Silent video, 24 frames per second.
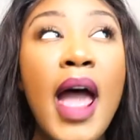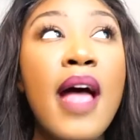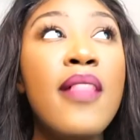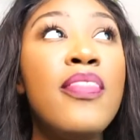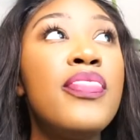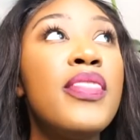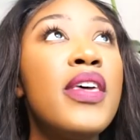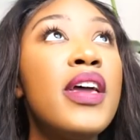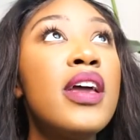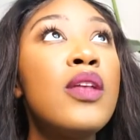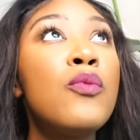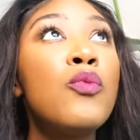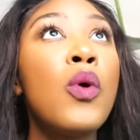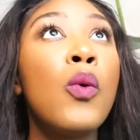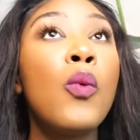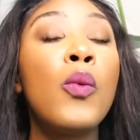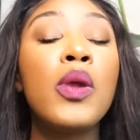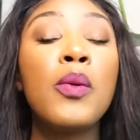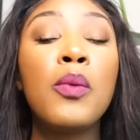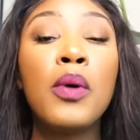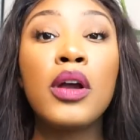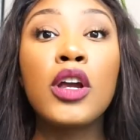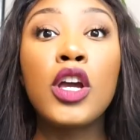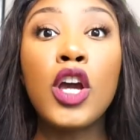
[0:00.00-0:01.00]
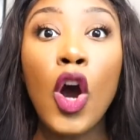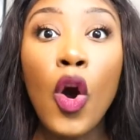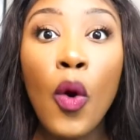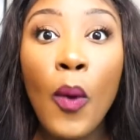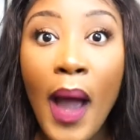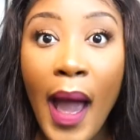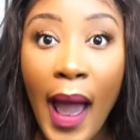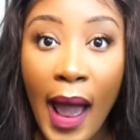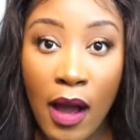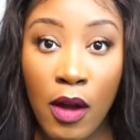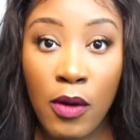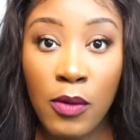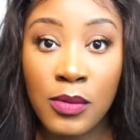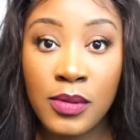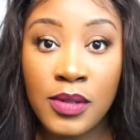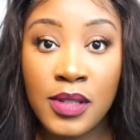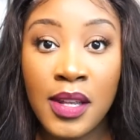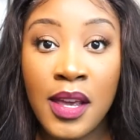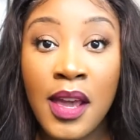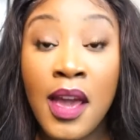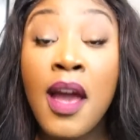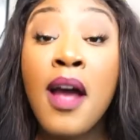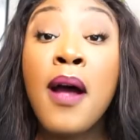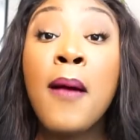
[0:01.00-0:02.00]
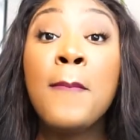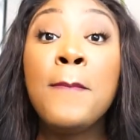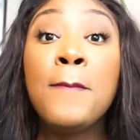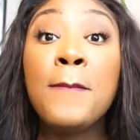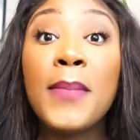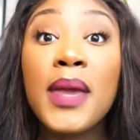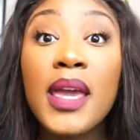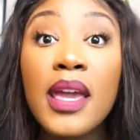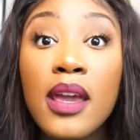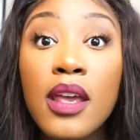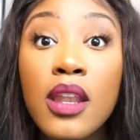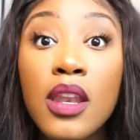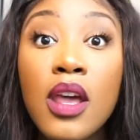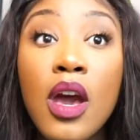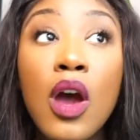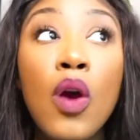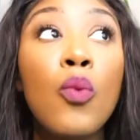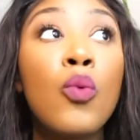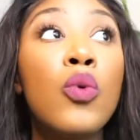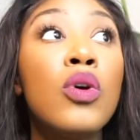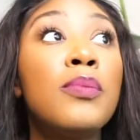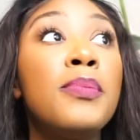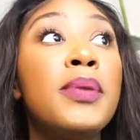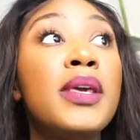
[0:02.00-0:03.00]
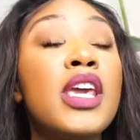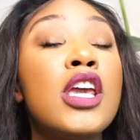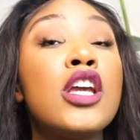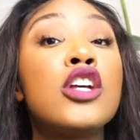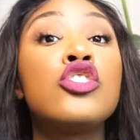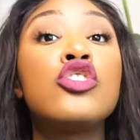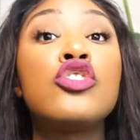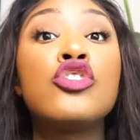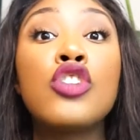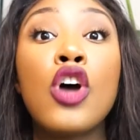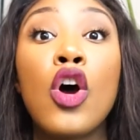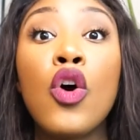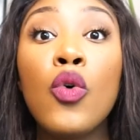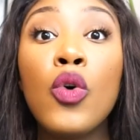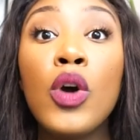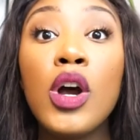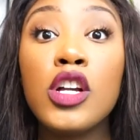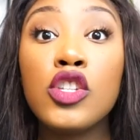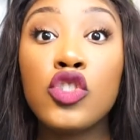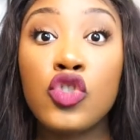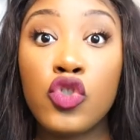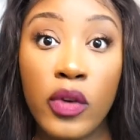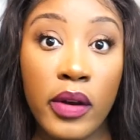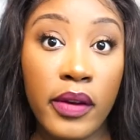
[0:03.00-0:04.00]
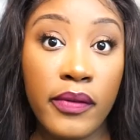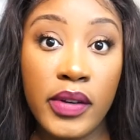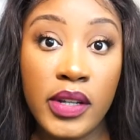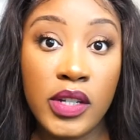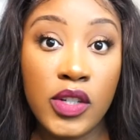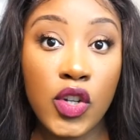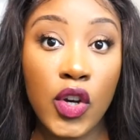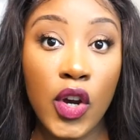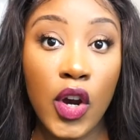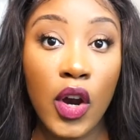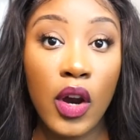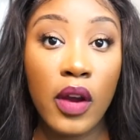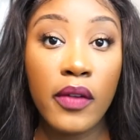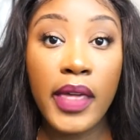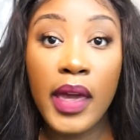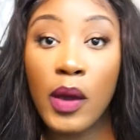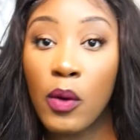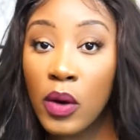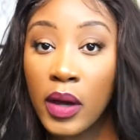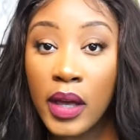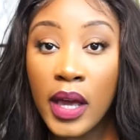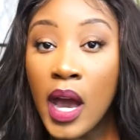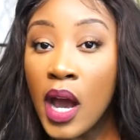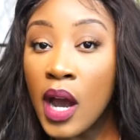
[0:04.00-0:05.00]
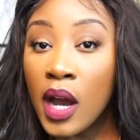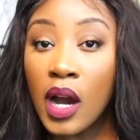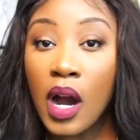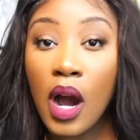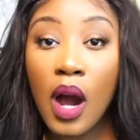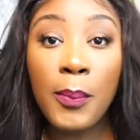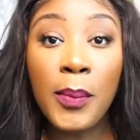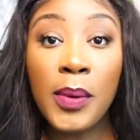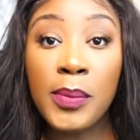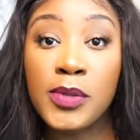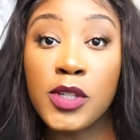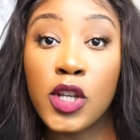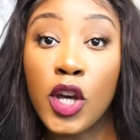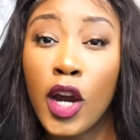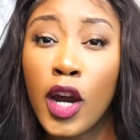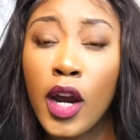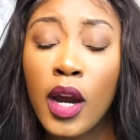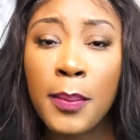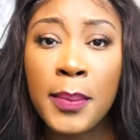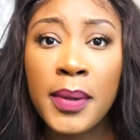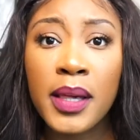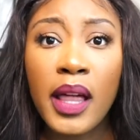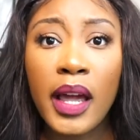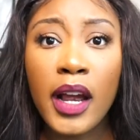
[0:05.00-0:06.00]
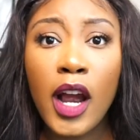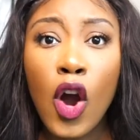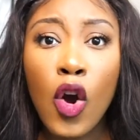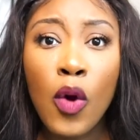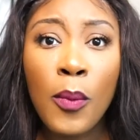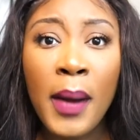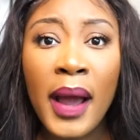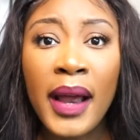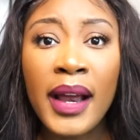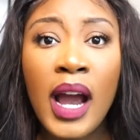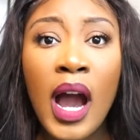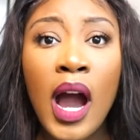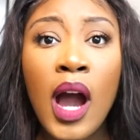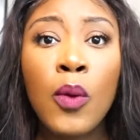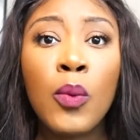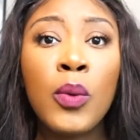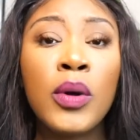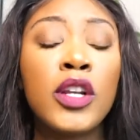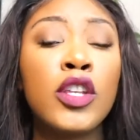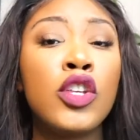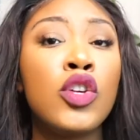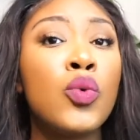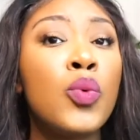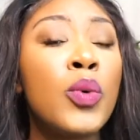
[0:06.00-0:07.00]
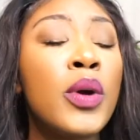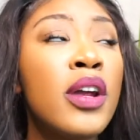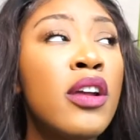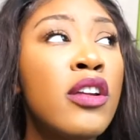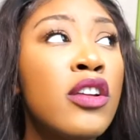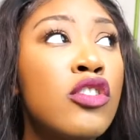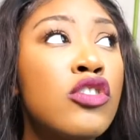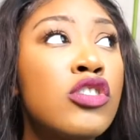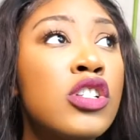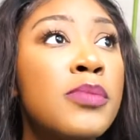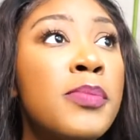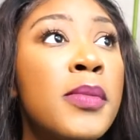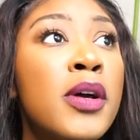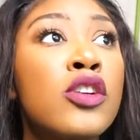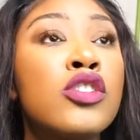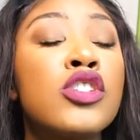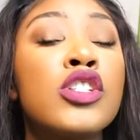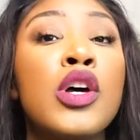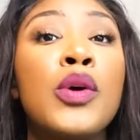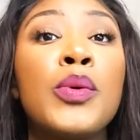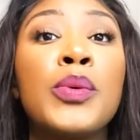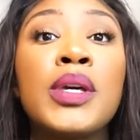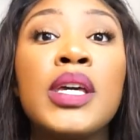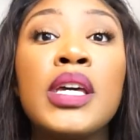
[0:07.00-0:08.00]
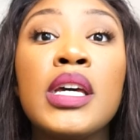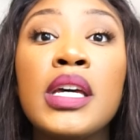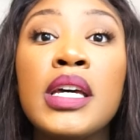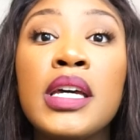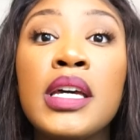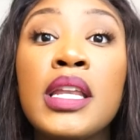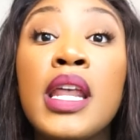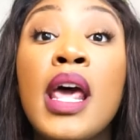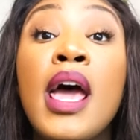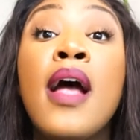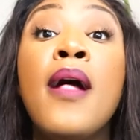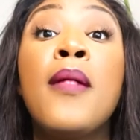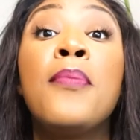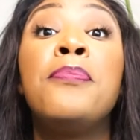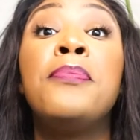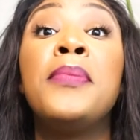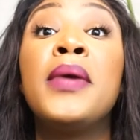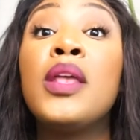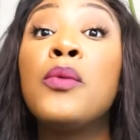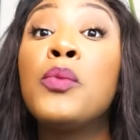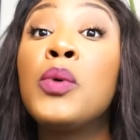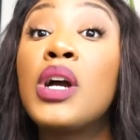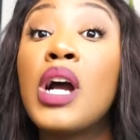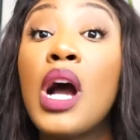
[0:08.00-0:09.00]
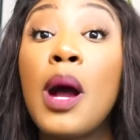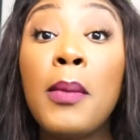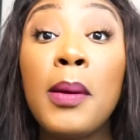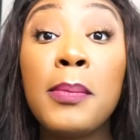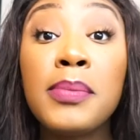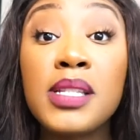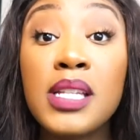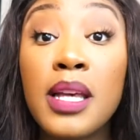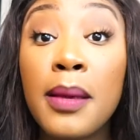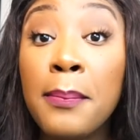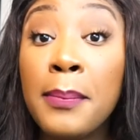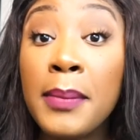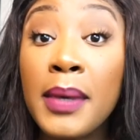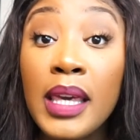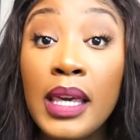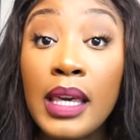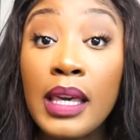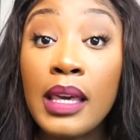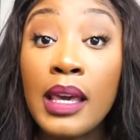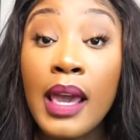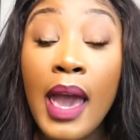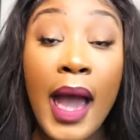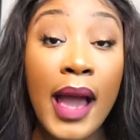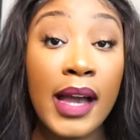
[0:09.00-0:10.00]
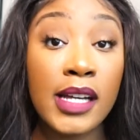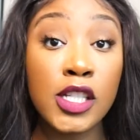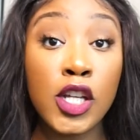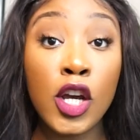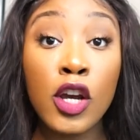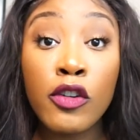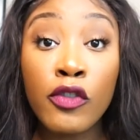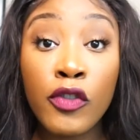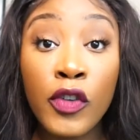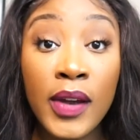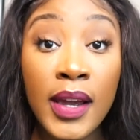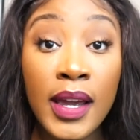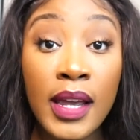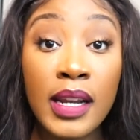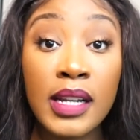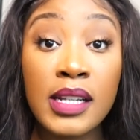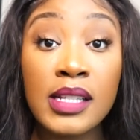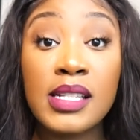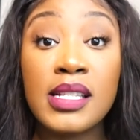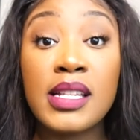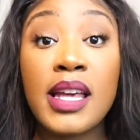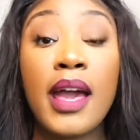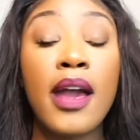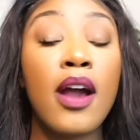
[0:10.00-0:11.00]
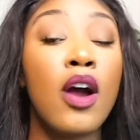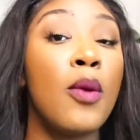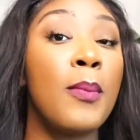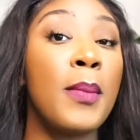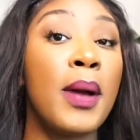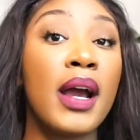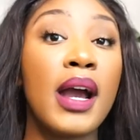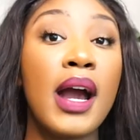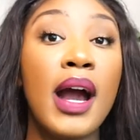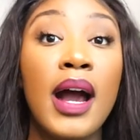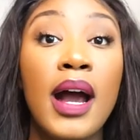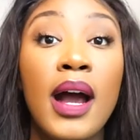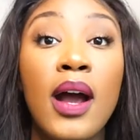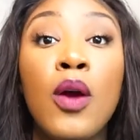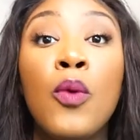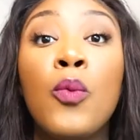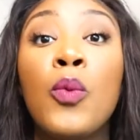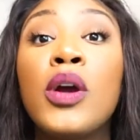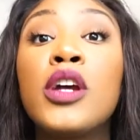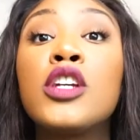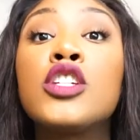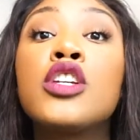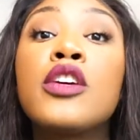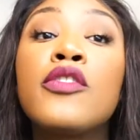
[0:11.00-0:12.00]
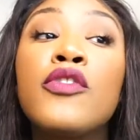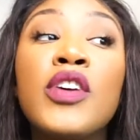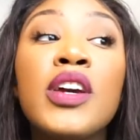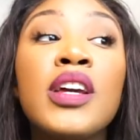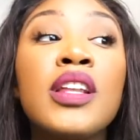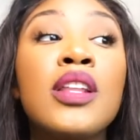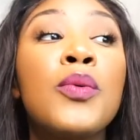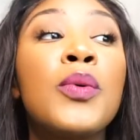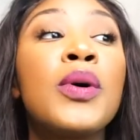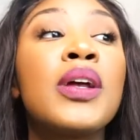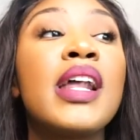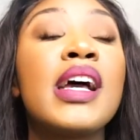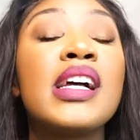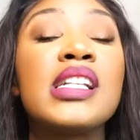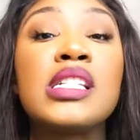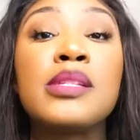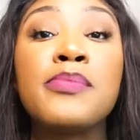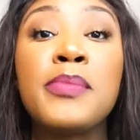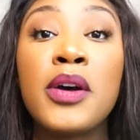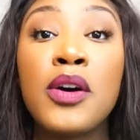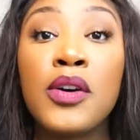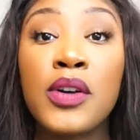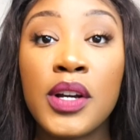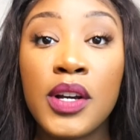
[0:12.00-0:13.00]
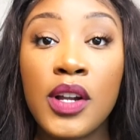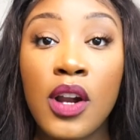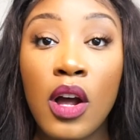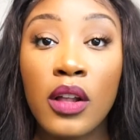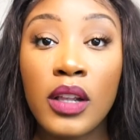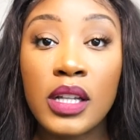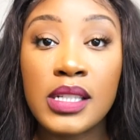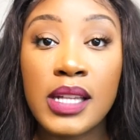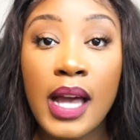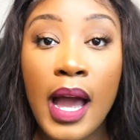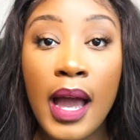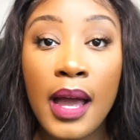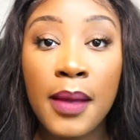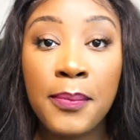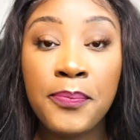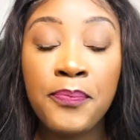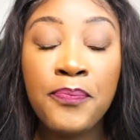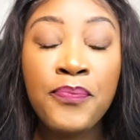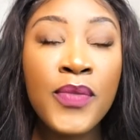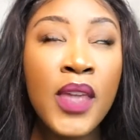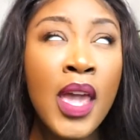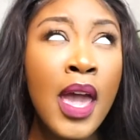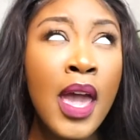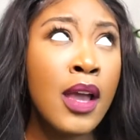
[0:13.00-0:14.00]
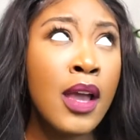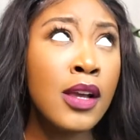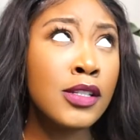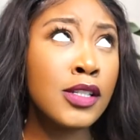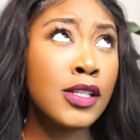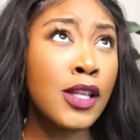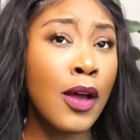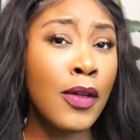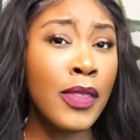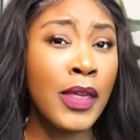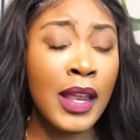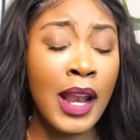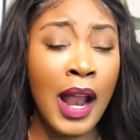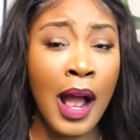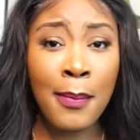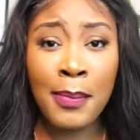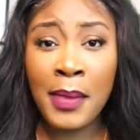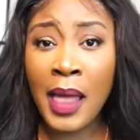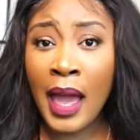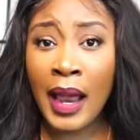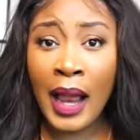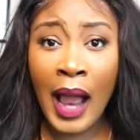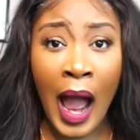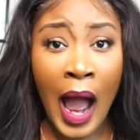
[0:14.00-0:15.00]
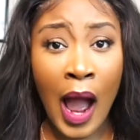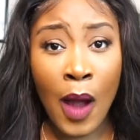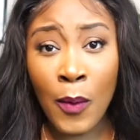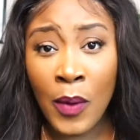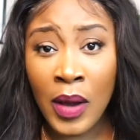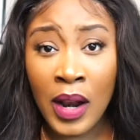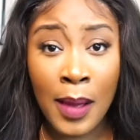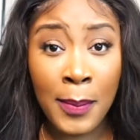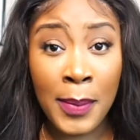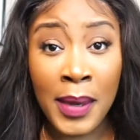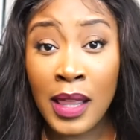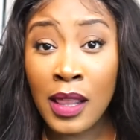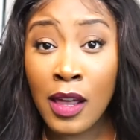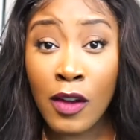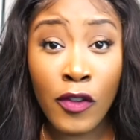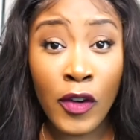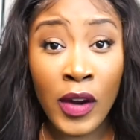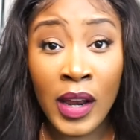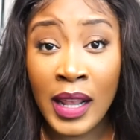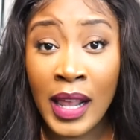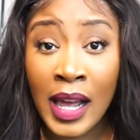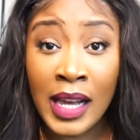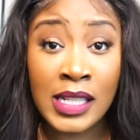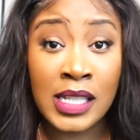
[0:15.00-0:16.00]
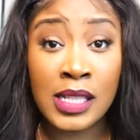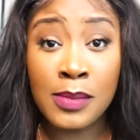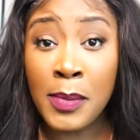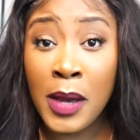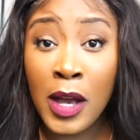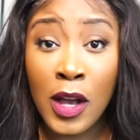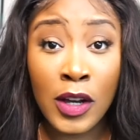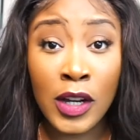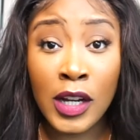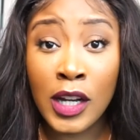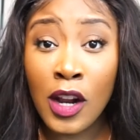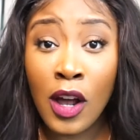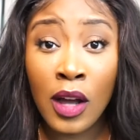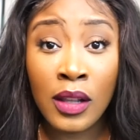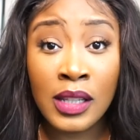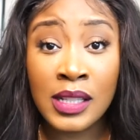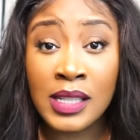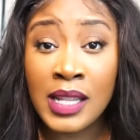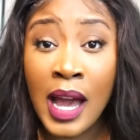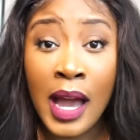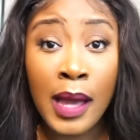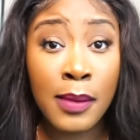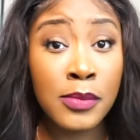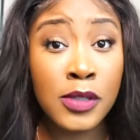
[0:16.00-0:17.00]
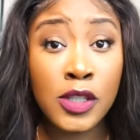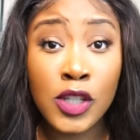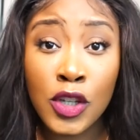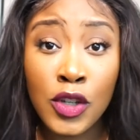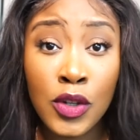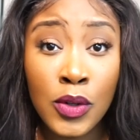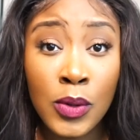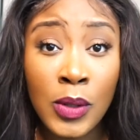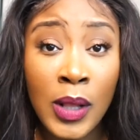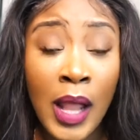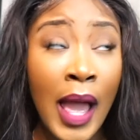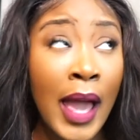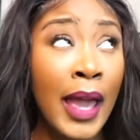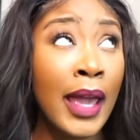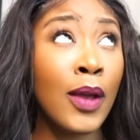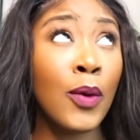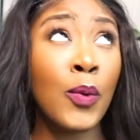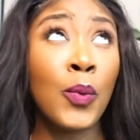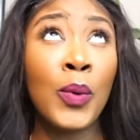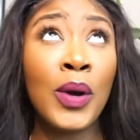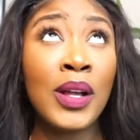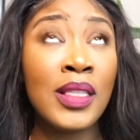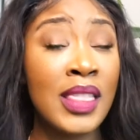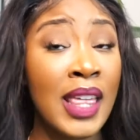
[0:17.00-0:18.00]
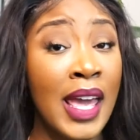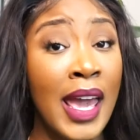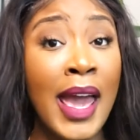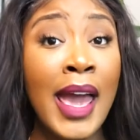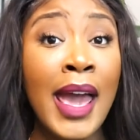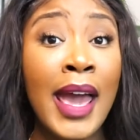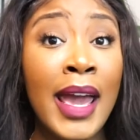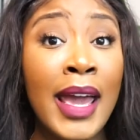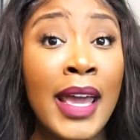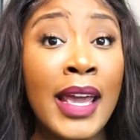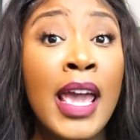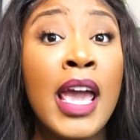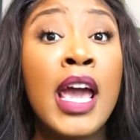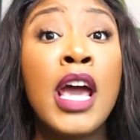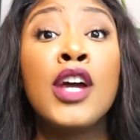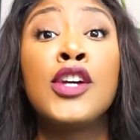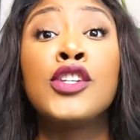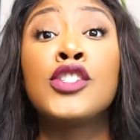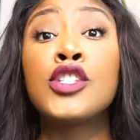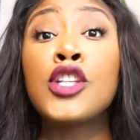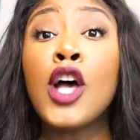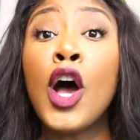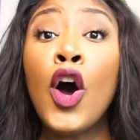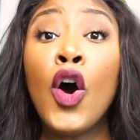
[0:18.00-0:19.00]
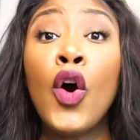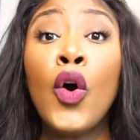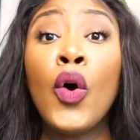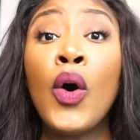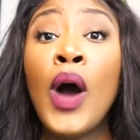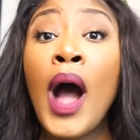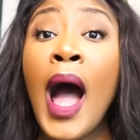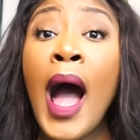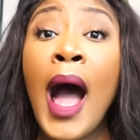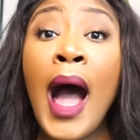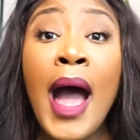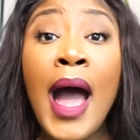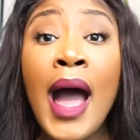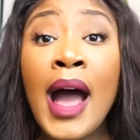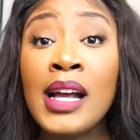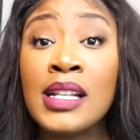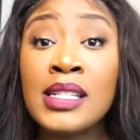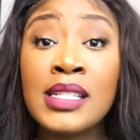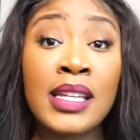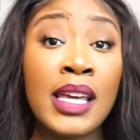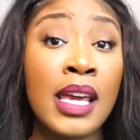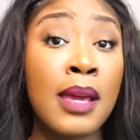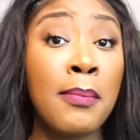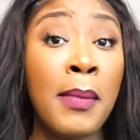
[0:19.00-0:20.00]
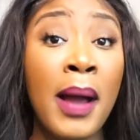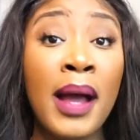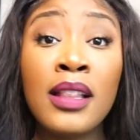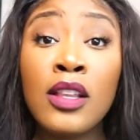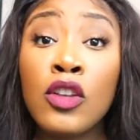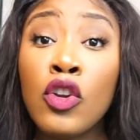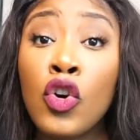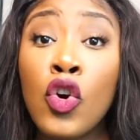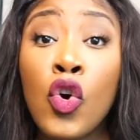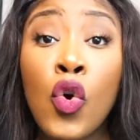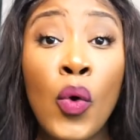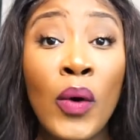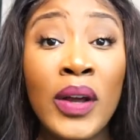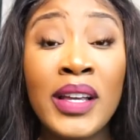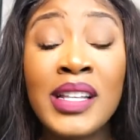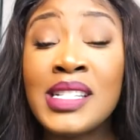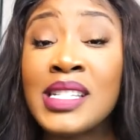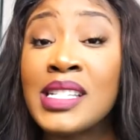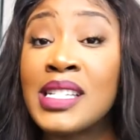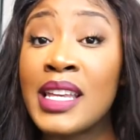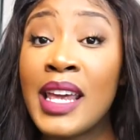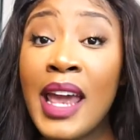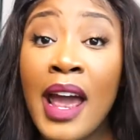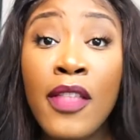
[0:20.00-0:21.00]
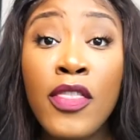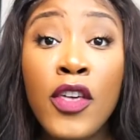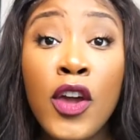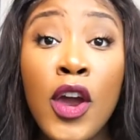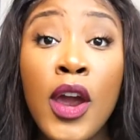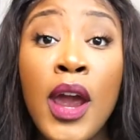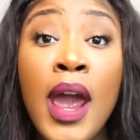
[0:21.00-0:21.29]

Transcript: And then when we would go out men would be so driven to her. They would come up to her and be like, oh my God, what are you wearing? You smell so good. Men would come up to me as her friend and say, oh my God, where's your friend? The one that smell good all the time. So then I'm like, I want to be the friend that smell good all the time too. Like, what the heck? So I had to get my little coins together.